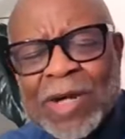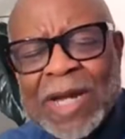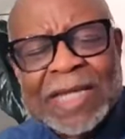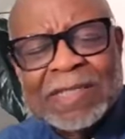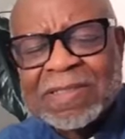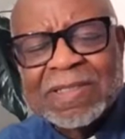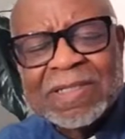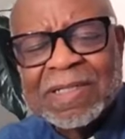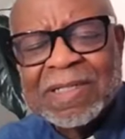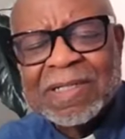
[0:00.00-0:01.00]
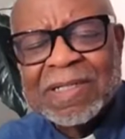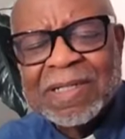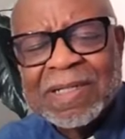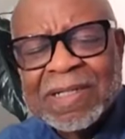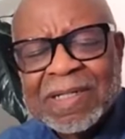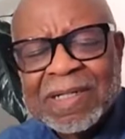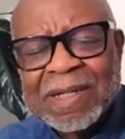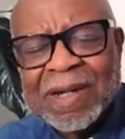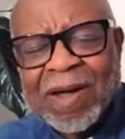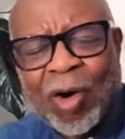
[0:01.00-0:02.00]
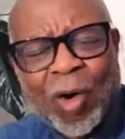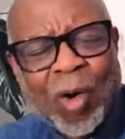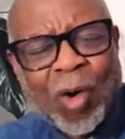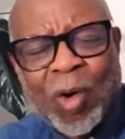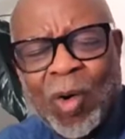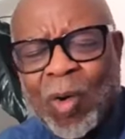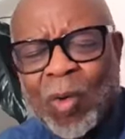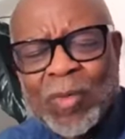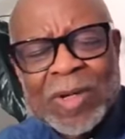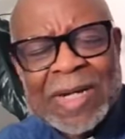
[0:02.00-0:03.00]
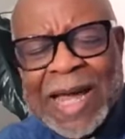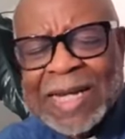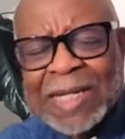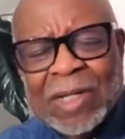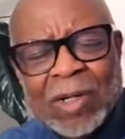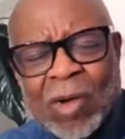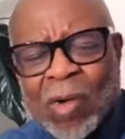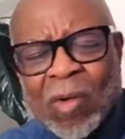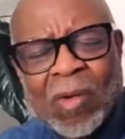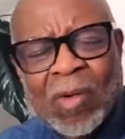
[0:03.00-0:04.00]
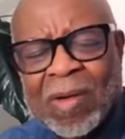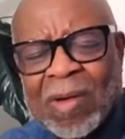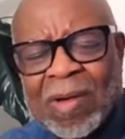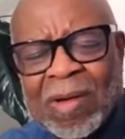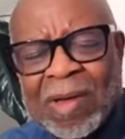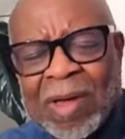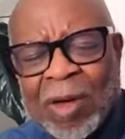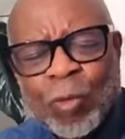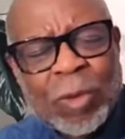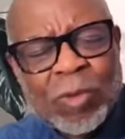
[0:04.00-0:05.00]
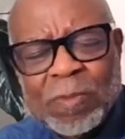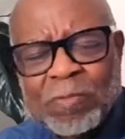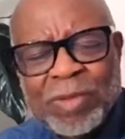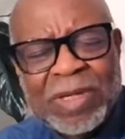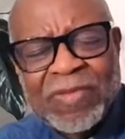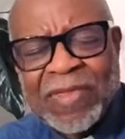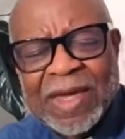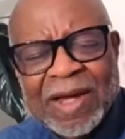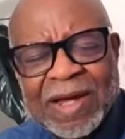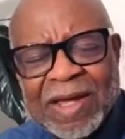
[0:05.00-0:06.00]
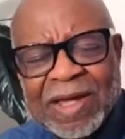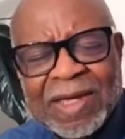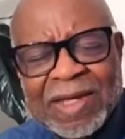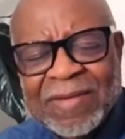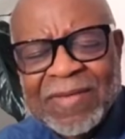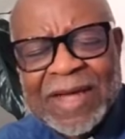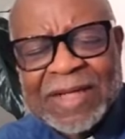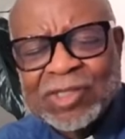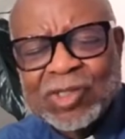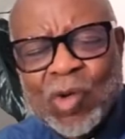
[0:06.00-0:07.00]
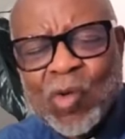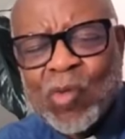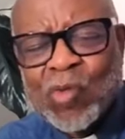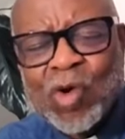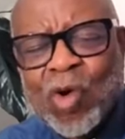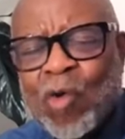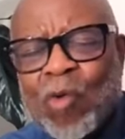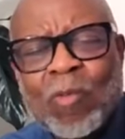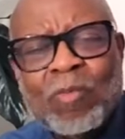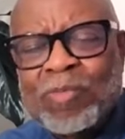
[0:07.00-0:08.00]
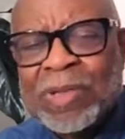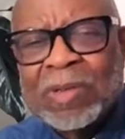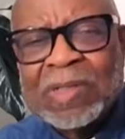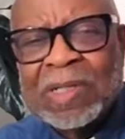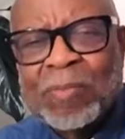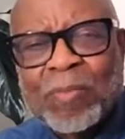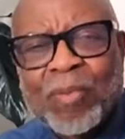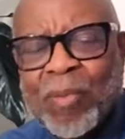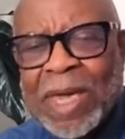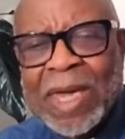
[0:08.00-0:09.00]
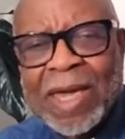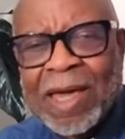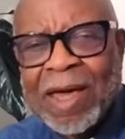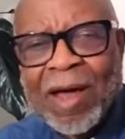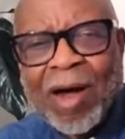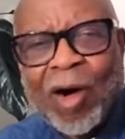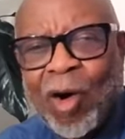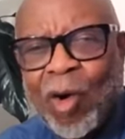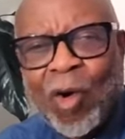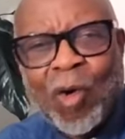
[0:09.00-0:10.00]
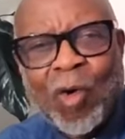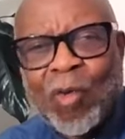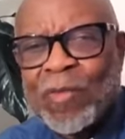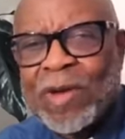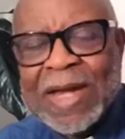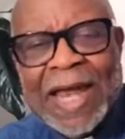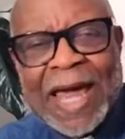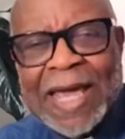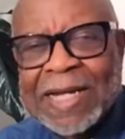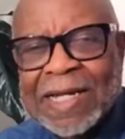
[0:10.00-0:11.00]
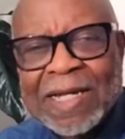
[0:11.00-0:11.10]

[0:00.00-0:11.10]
nights. All night long, we would be there in that stone cold building praying all night